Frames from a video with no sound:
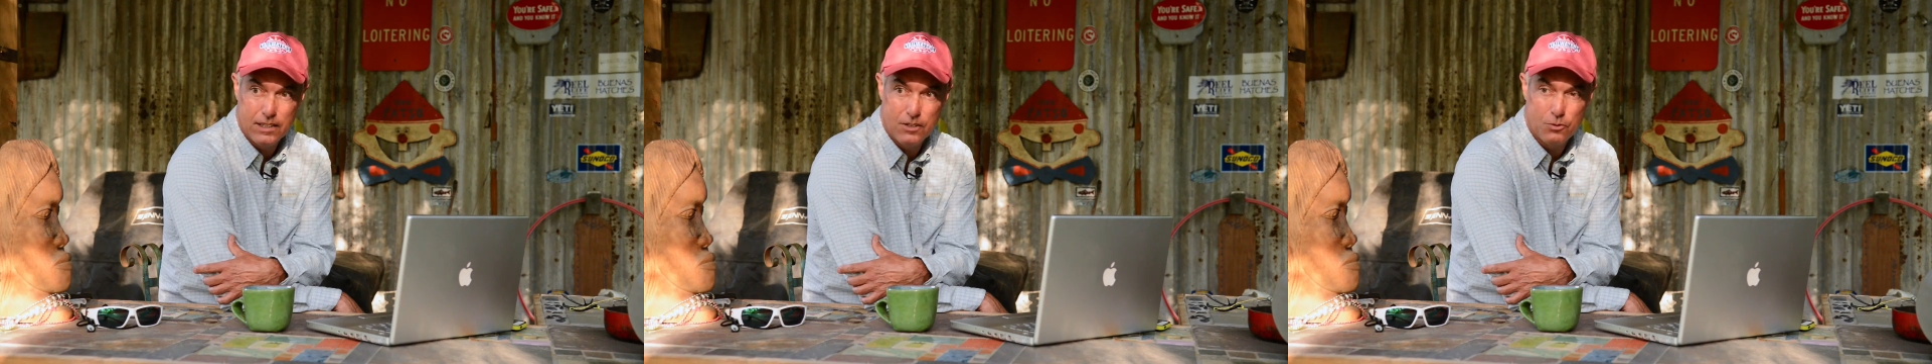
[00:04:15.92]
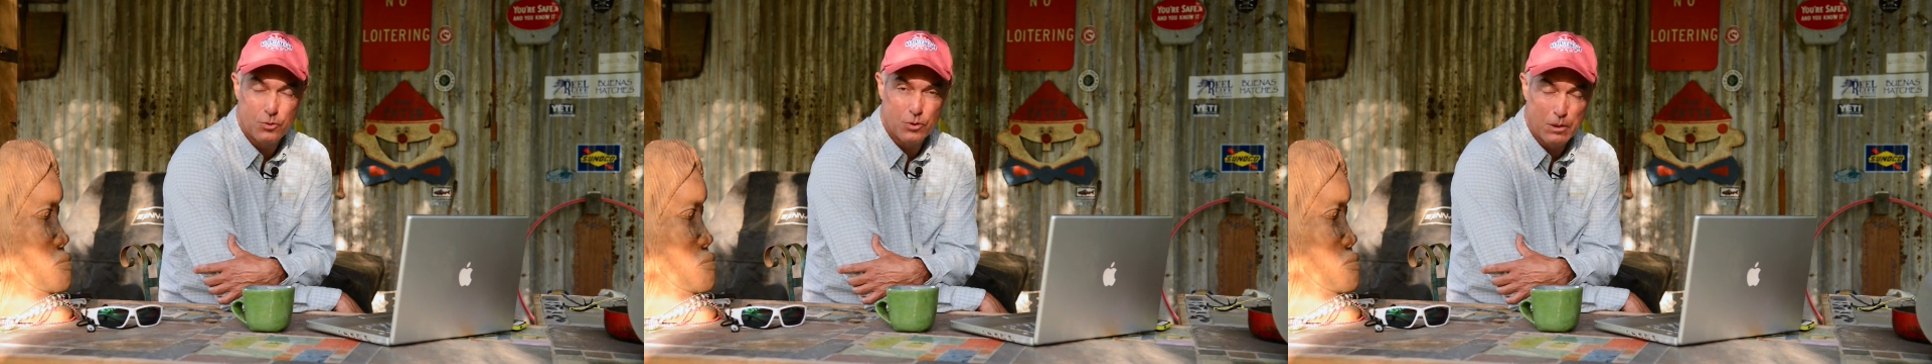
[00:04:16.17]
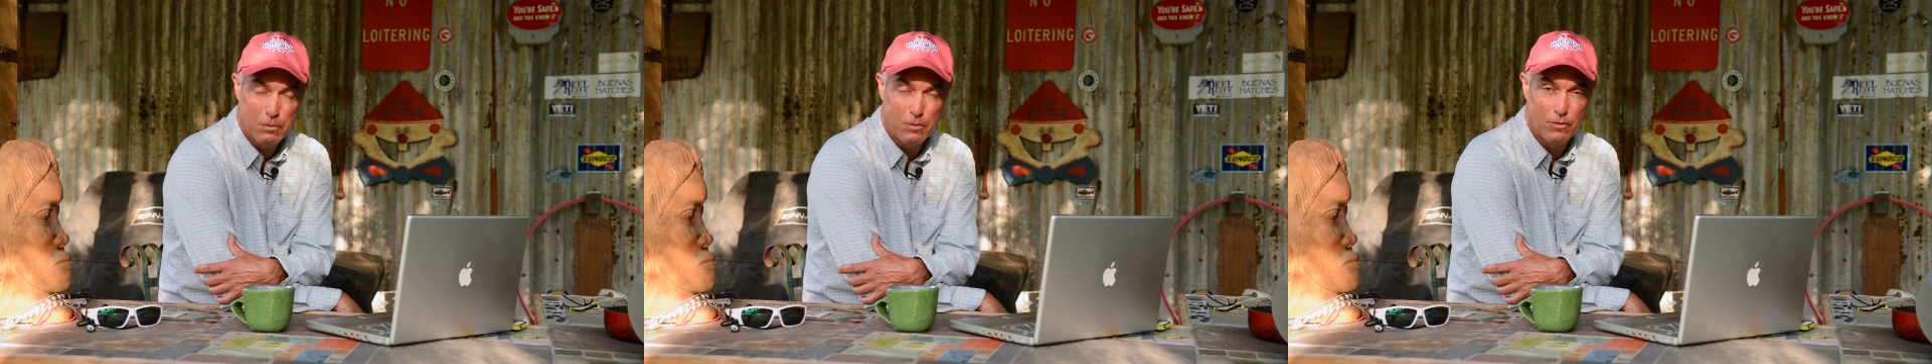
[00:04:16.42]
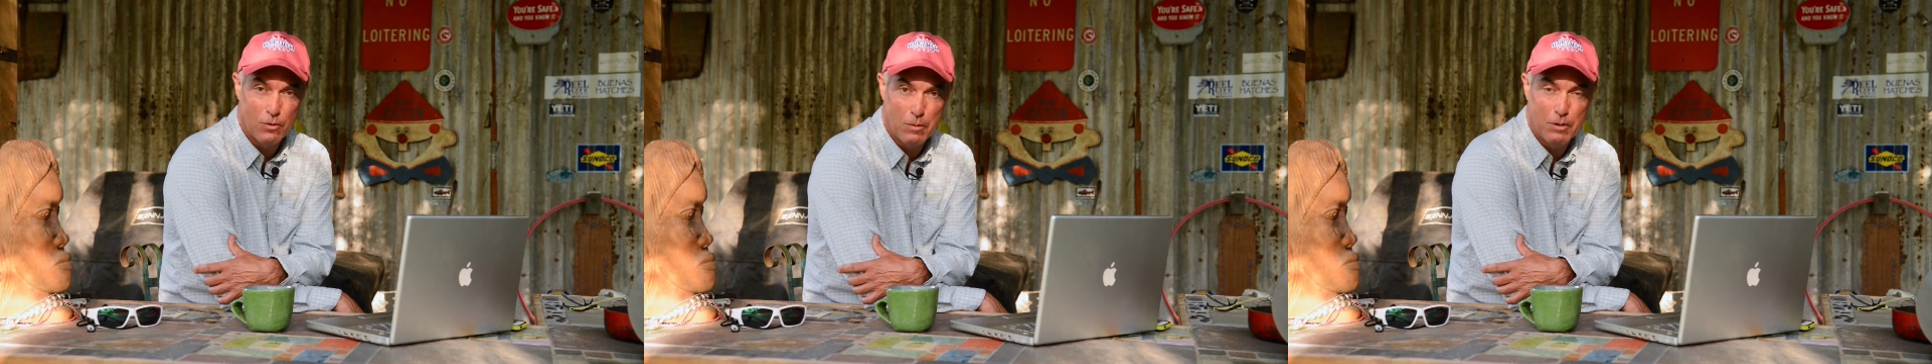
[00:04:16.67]
is really
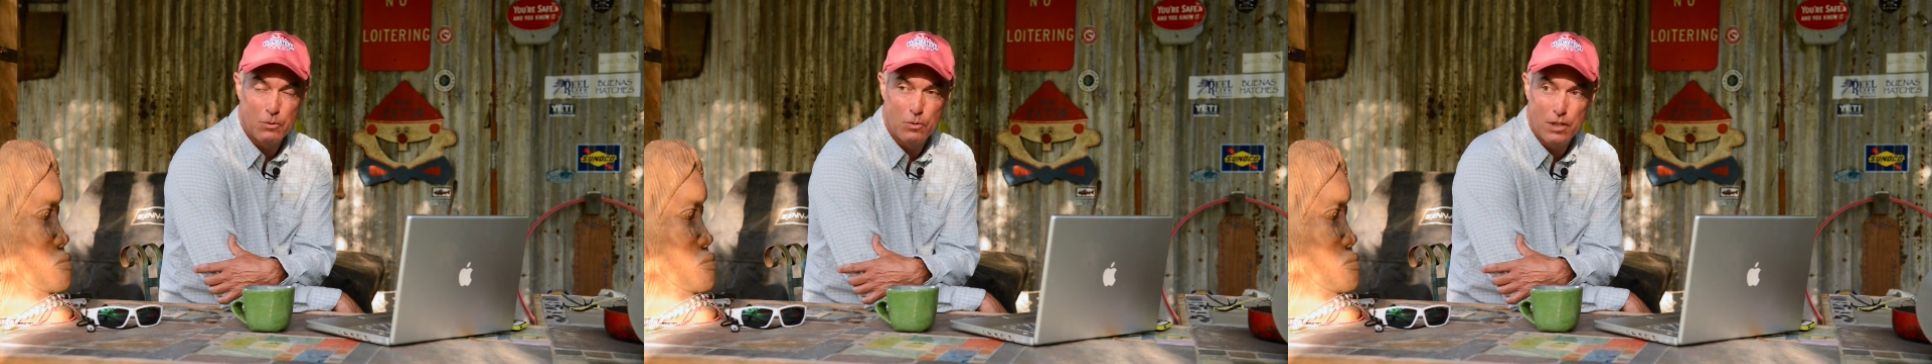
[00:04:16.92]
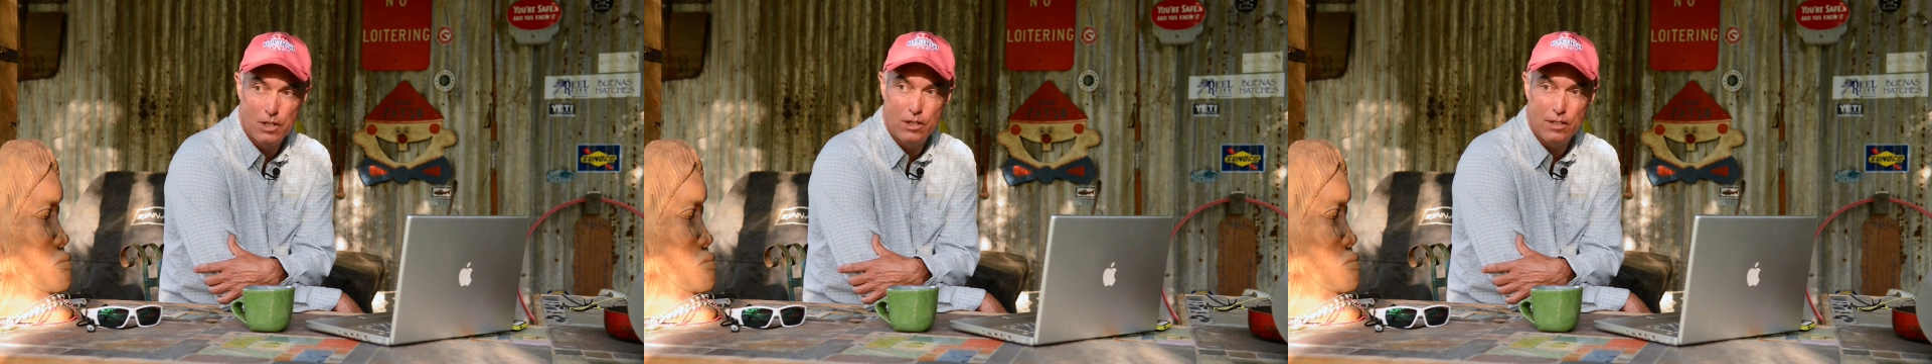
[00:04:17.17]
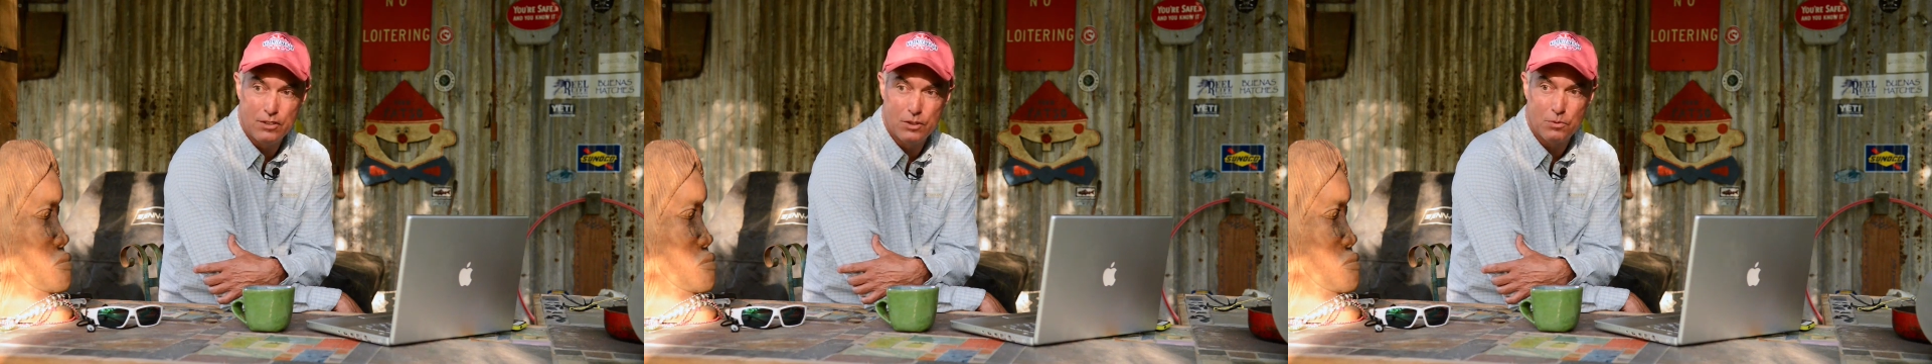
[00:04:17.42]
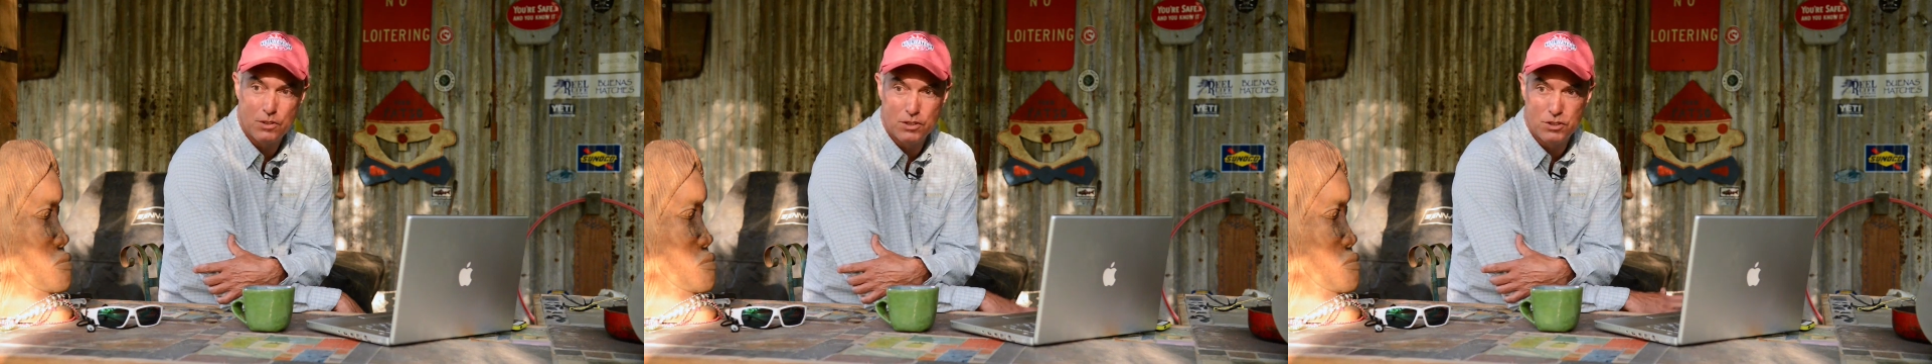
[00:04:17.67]
performing well. I
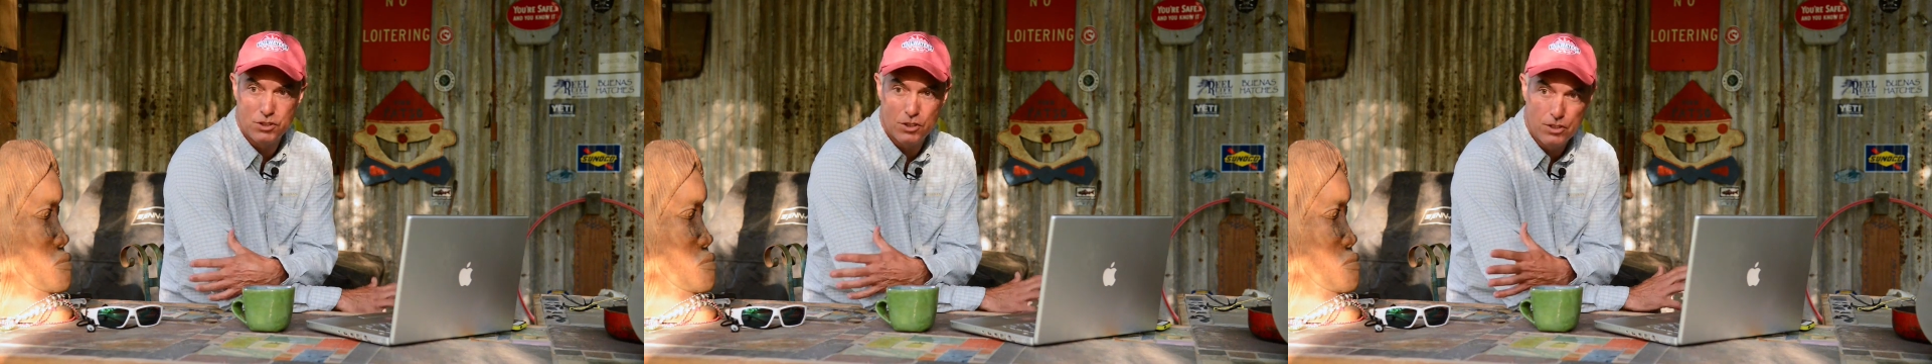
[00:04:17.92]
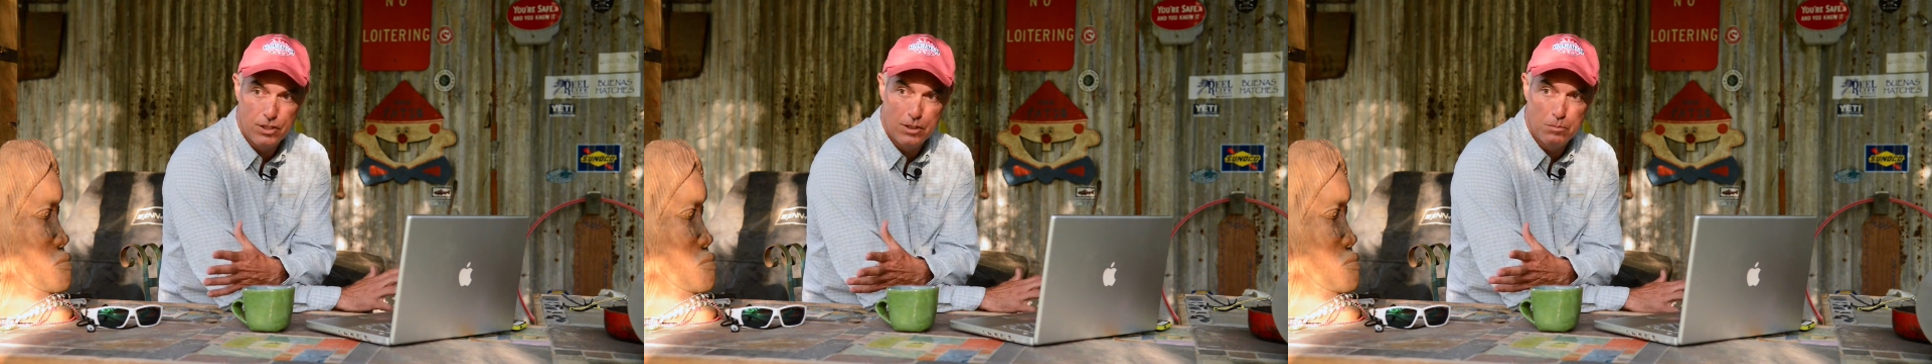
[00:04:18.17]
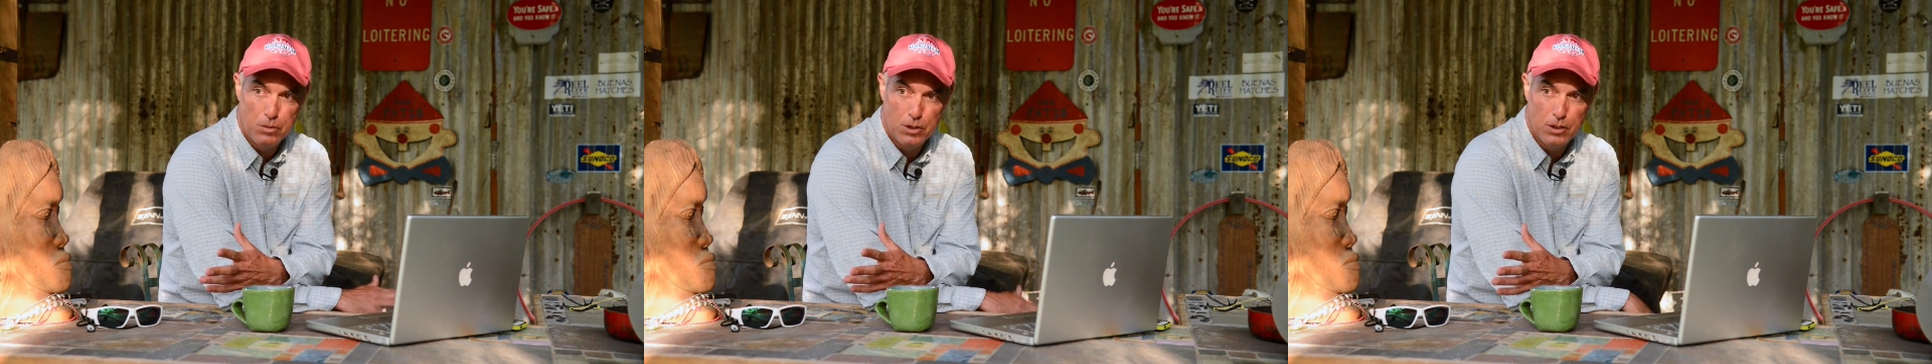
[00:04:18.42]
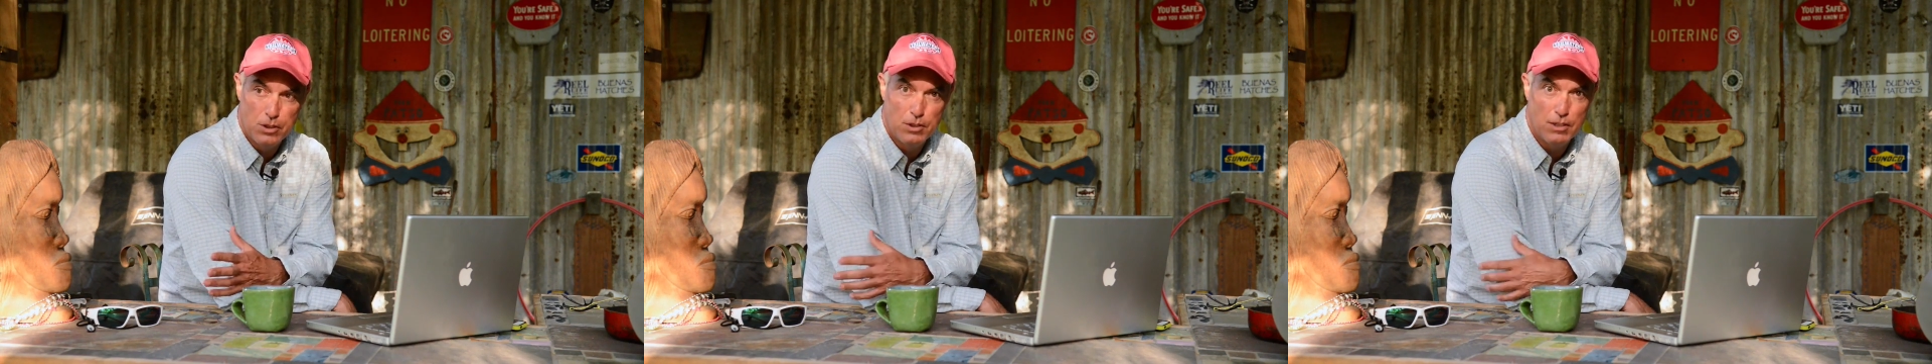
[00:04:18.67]
just want to show you the
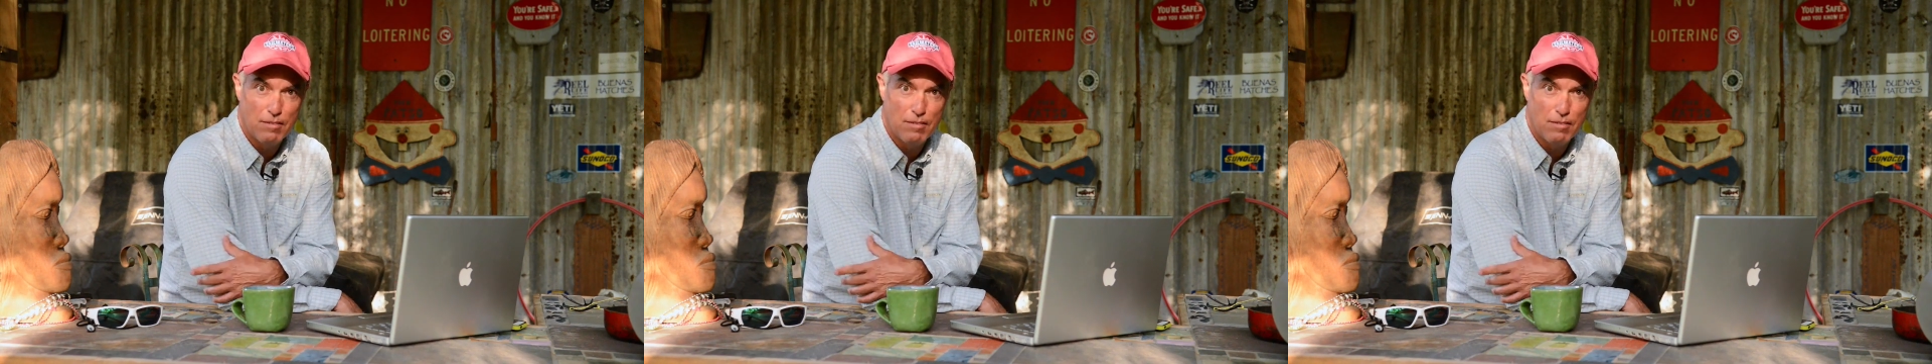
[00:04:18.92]
boot.